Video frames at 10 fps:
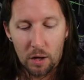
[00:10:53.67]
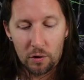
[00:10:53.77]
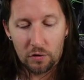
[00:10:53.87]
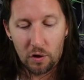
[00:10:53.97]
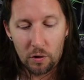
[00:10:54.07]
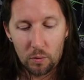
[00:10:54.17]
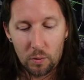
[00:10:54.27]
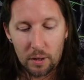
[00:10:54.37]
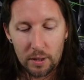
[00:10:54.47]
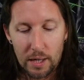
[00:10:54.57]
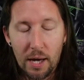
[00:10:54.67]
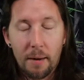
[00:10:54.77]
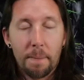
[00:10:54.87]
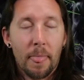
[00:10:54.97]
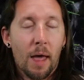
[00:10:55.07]
So yeah,
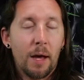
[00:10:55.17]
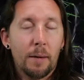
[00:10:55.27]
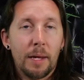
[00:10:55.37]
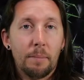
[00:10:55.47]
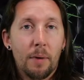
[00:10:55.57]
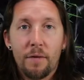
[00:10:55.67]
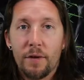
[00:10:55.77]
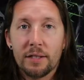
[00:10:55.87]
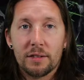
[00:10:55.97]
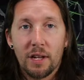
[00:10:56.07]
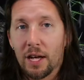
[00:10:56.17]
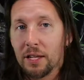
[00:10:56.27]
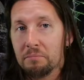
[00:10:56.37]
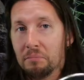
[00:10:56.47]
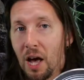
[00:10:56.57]
in my events,
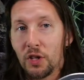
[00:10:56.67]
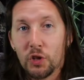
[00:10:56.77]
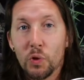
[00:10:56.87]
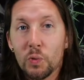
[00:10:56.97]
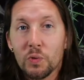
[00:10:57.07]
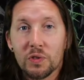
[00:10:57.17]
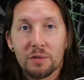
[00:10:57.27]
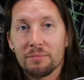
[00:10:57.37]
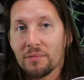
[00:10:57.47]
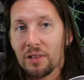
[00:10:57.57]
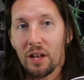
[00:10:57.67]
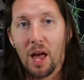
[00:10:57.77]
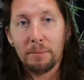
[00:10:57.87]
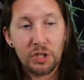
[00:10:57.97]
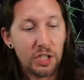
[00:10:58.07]
I use the
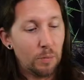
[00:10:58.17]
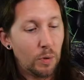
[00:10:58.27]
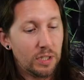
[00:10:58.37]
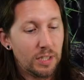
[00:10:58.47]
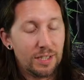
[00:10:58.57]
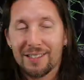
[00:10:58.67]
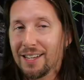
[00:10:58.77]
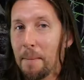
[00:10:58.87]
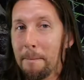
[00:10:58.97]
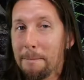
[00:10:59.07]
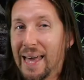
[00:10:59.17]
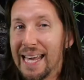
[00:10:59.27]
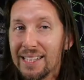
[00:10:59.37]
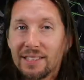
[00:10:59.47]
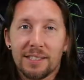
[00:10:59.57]
light machine, which is an
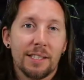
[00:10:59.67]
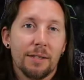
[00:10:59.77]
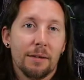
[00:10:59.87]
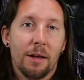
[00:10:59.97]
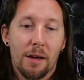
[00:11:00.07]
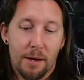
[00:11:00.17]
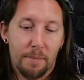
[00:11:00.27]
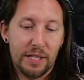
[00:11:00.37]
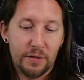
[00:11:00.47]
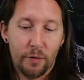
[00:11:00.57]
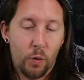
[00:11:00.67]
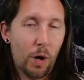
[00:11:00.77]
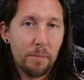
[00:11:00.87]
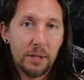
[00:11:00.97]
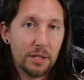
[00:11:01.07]
amazing piece of equipment,